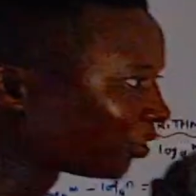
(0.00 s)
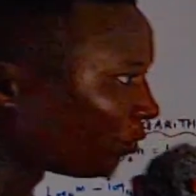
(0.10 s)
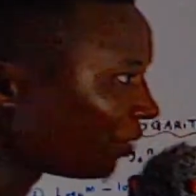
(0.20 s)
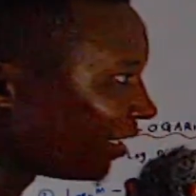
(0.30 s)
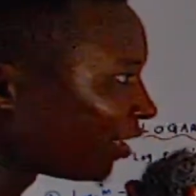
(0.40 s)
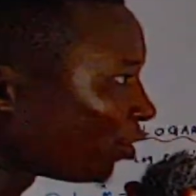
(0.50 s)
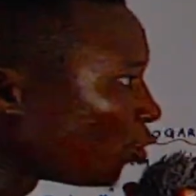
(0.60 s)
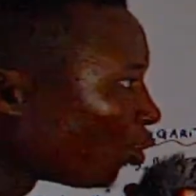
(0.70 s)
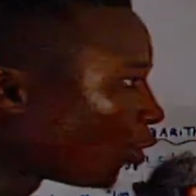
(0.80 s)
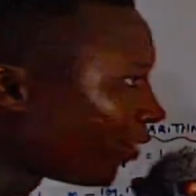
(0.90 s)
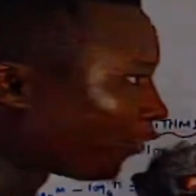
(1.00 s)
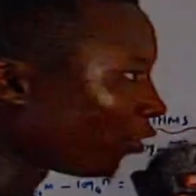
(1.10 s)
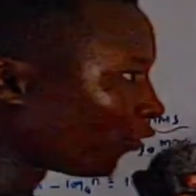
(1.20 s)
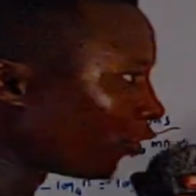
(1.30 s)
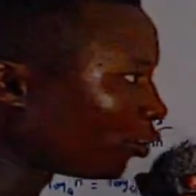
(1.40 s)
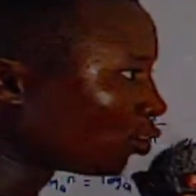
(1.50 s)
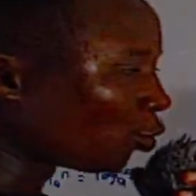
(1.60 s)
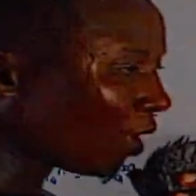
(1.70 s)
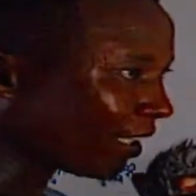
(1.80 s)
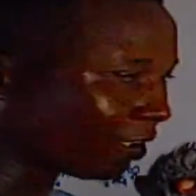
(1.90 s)
So meaning for you to
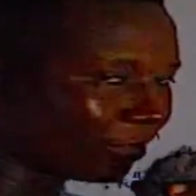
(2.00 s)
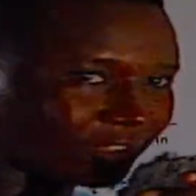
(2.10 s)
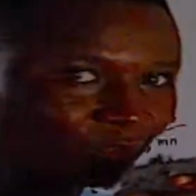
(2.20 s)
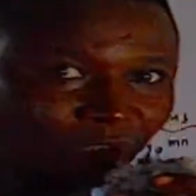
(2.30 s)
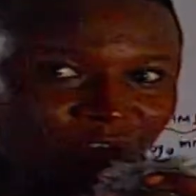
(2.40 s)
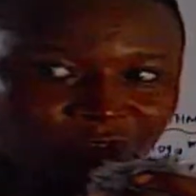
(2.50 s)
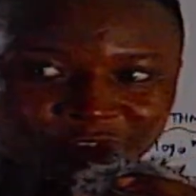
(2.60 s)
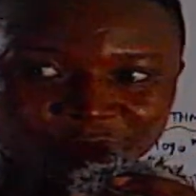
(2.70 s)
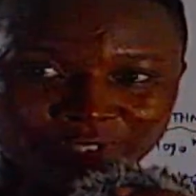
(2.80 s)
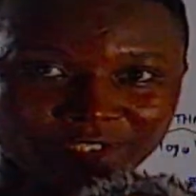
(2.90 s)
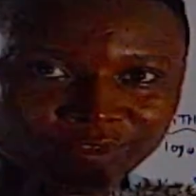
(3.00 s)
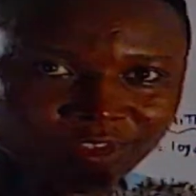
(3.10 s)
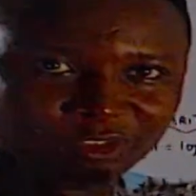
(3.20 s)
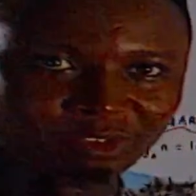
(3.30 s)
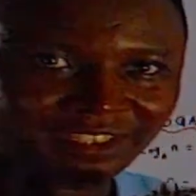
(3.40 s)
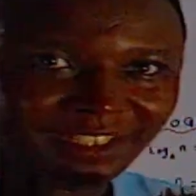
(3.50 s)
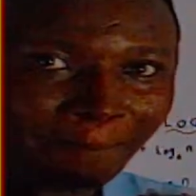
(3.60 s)
work out this question, you have to ensure that the